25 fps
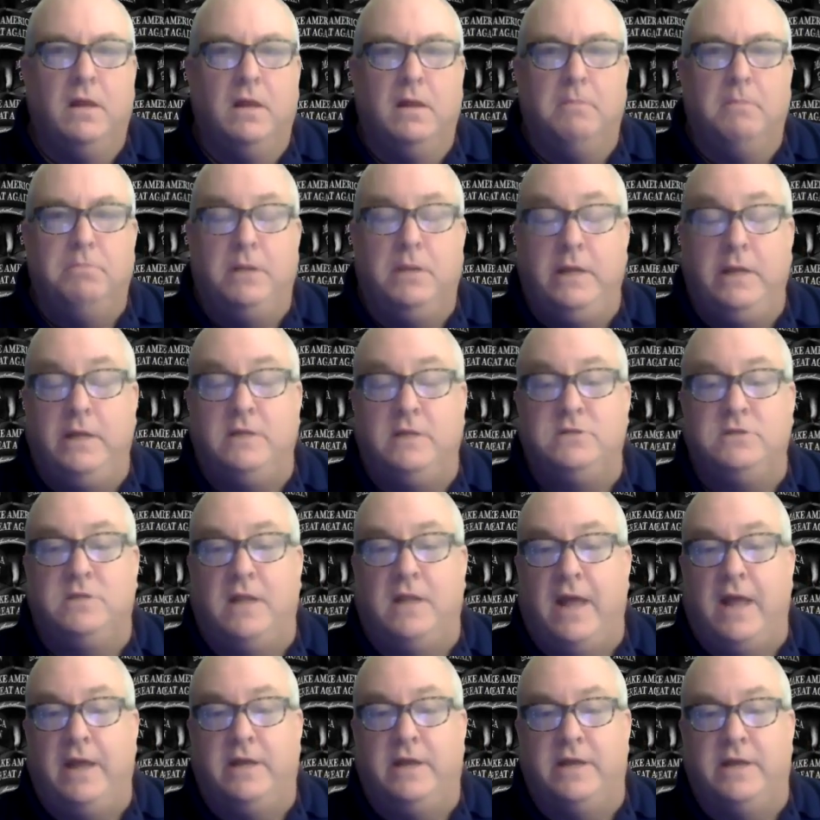please
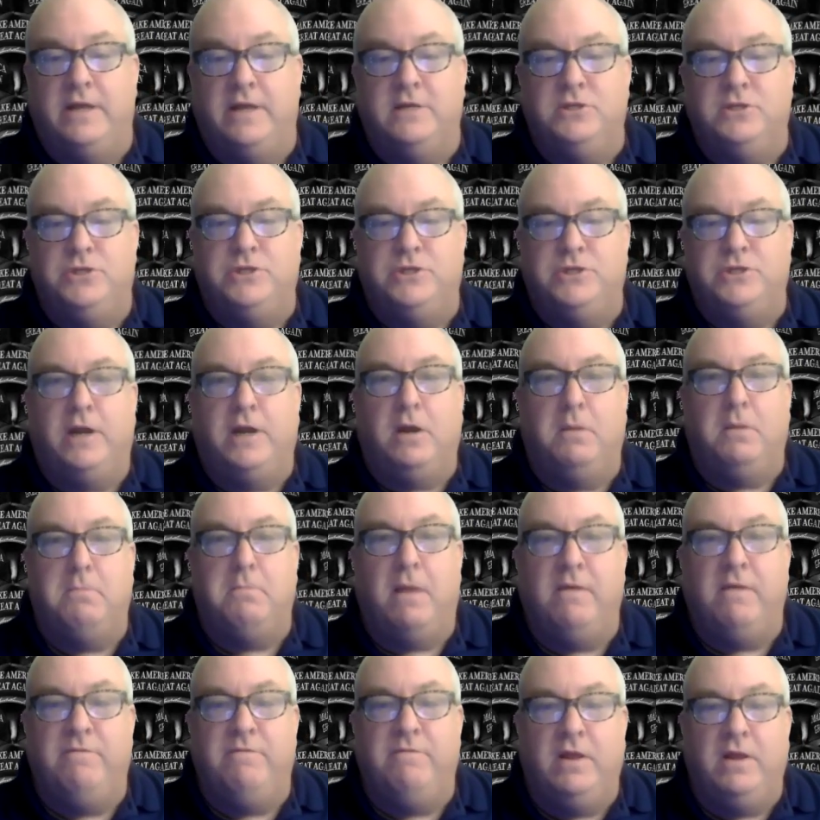like and share
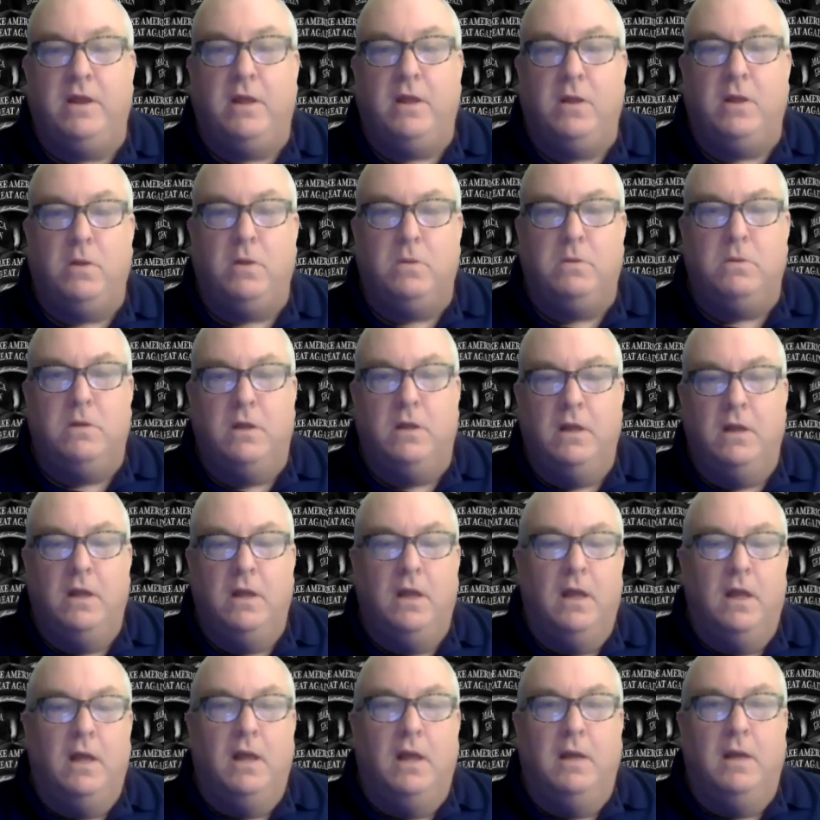my video.
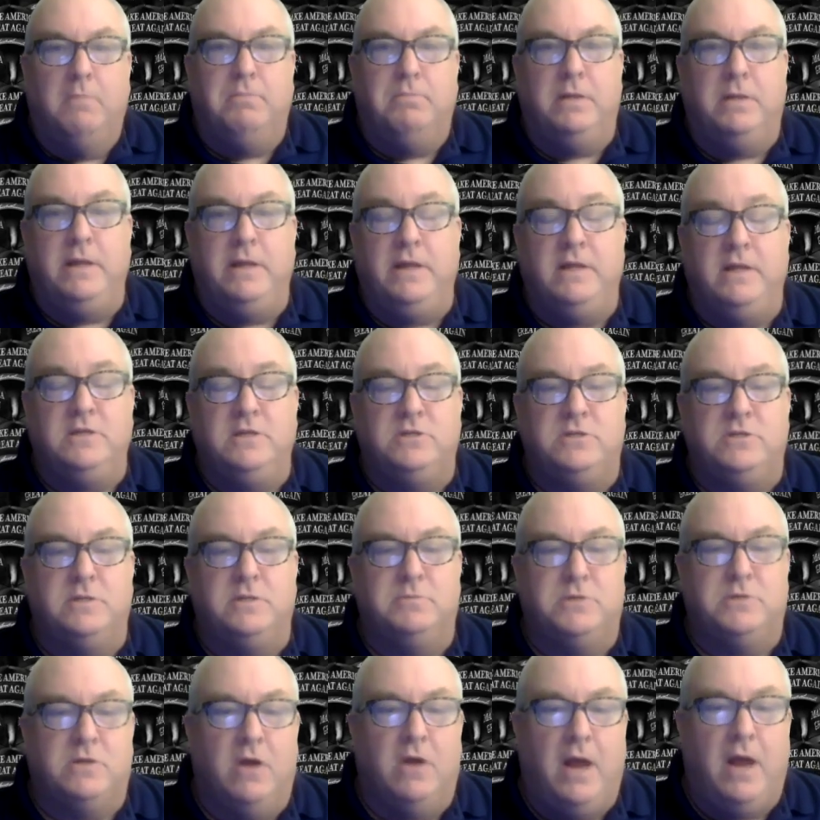Please
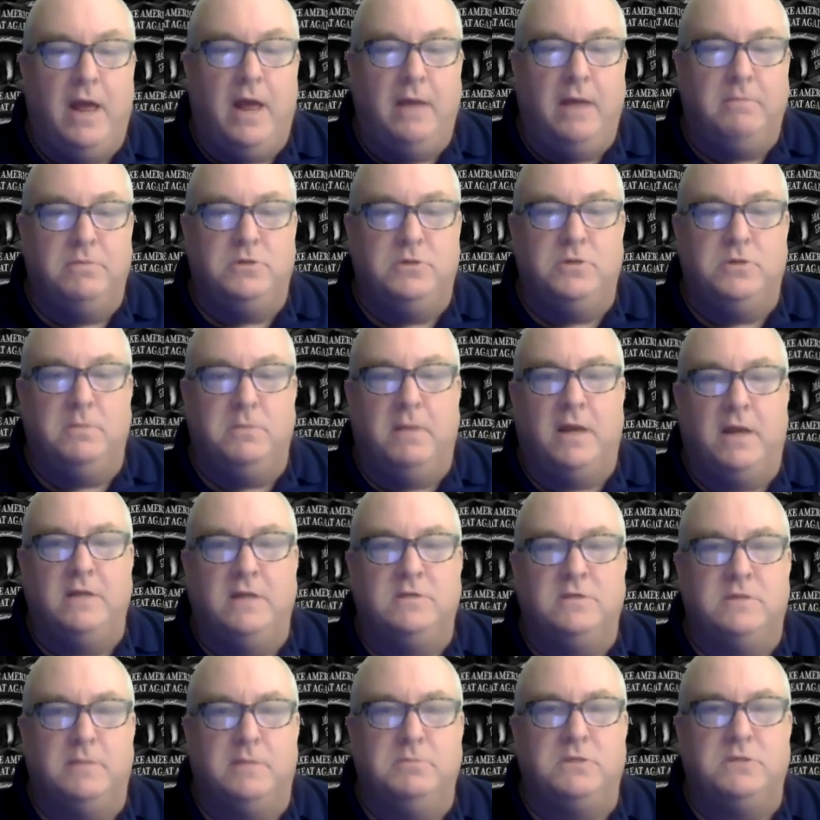subscribe to my
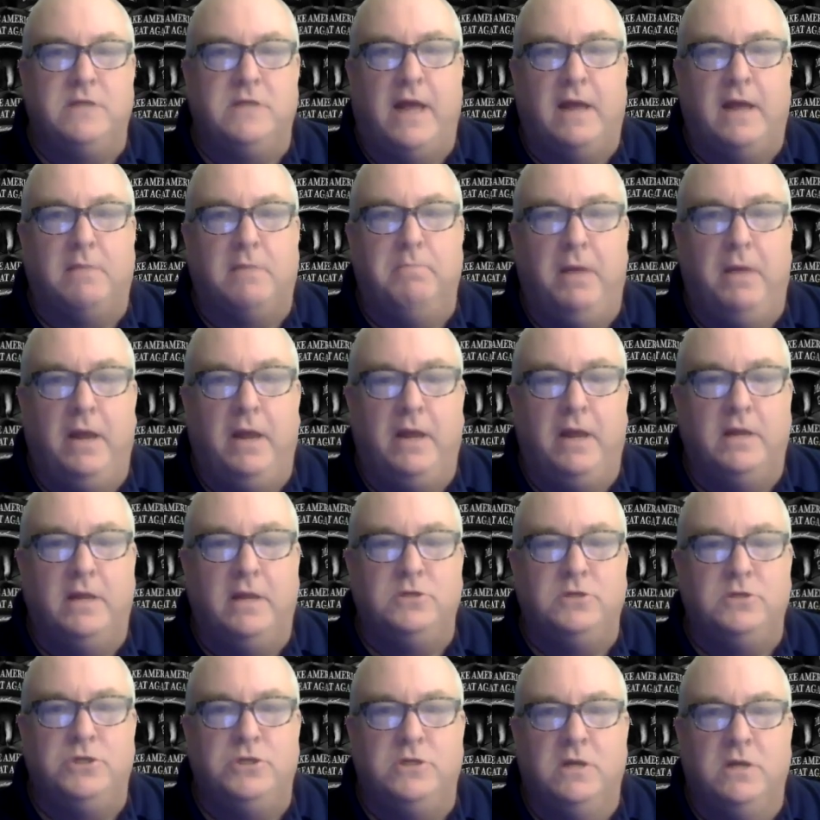Substack
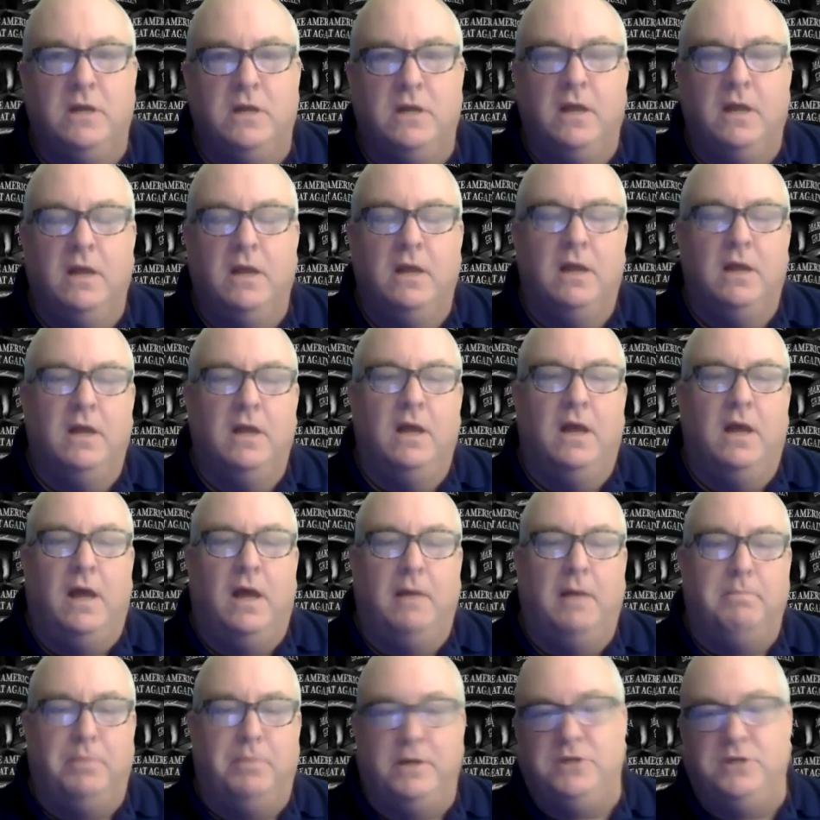page. I
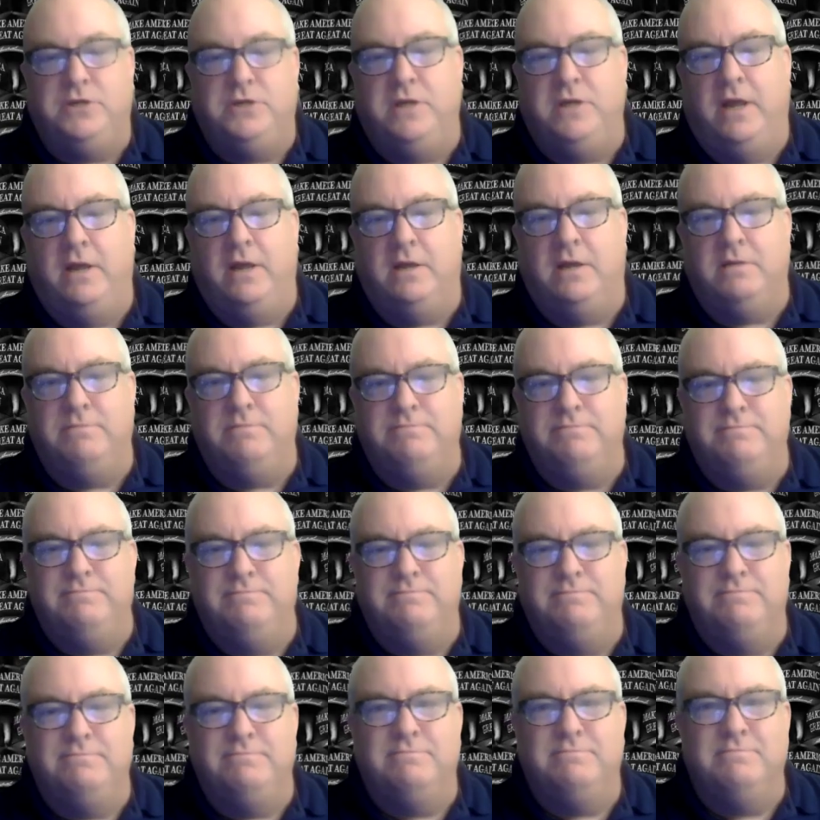appreciate it.
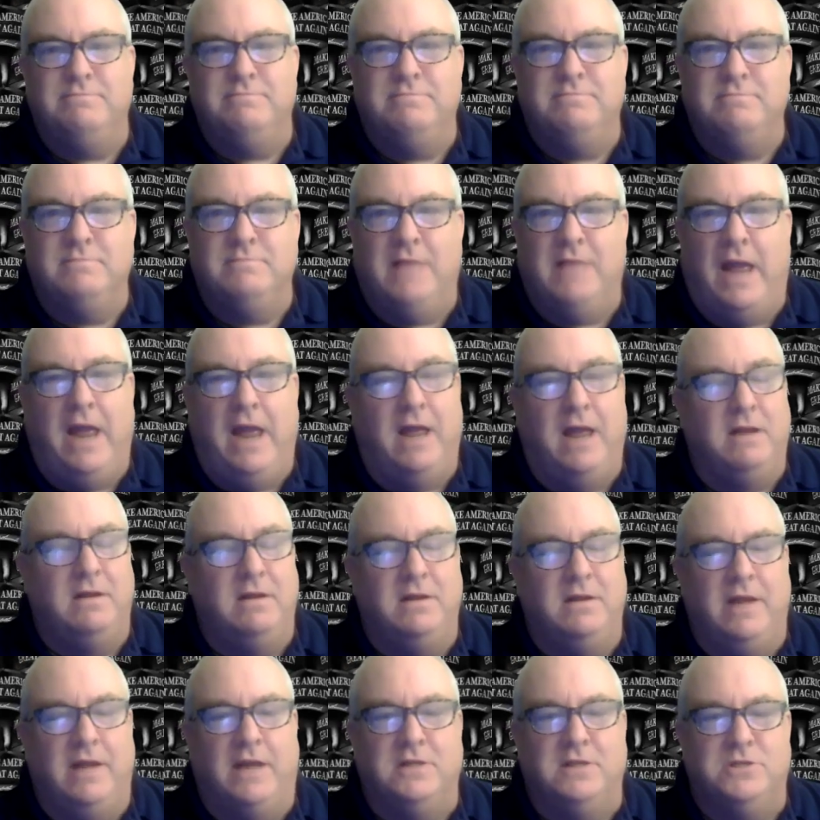
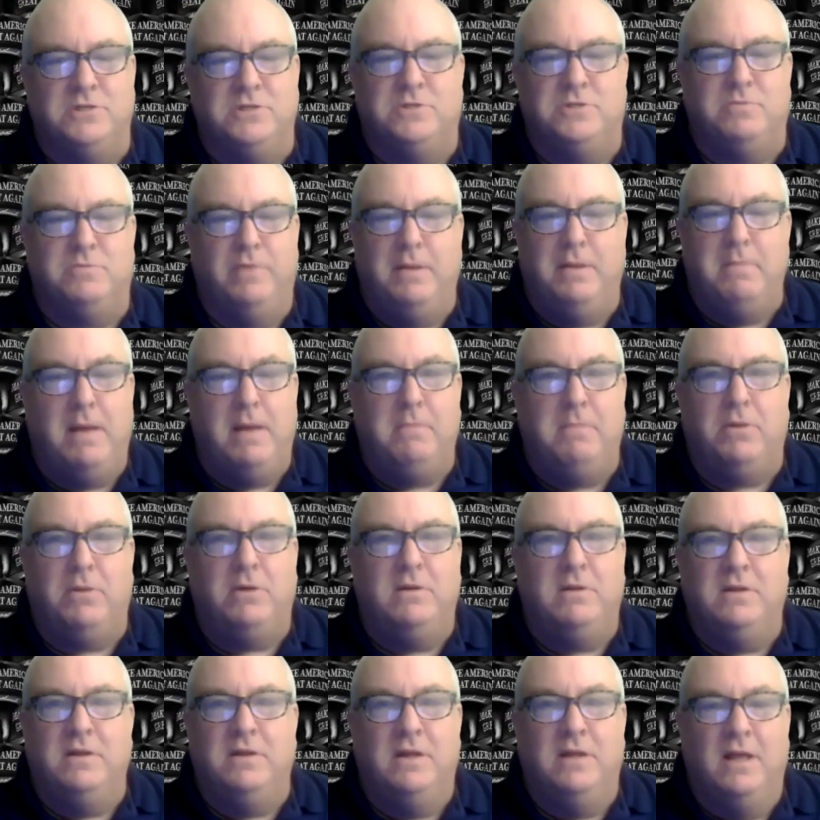And just
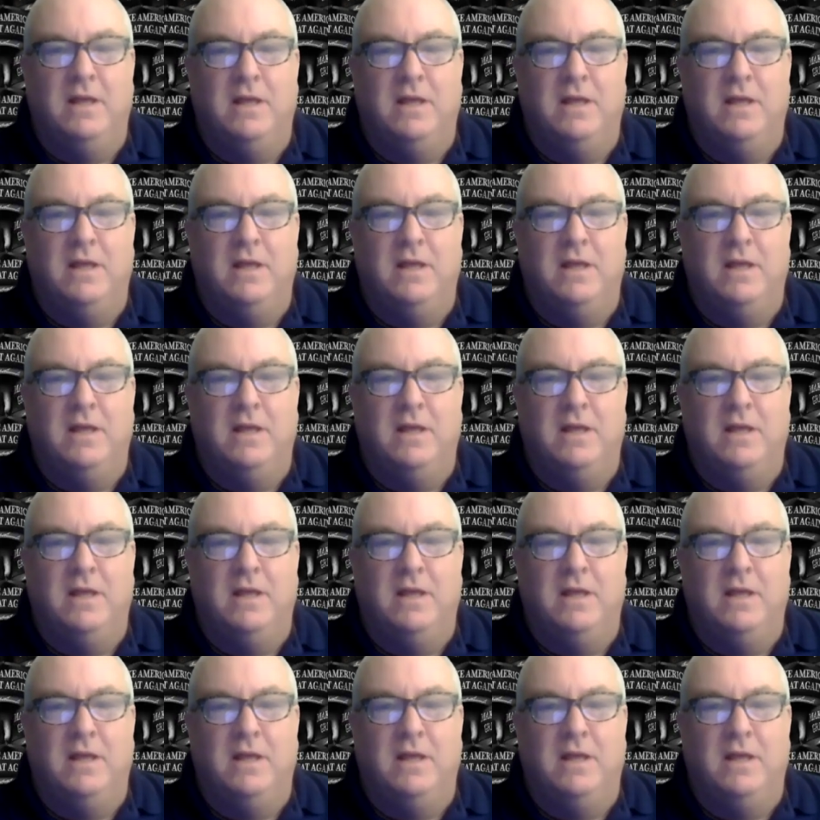remember,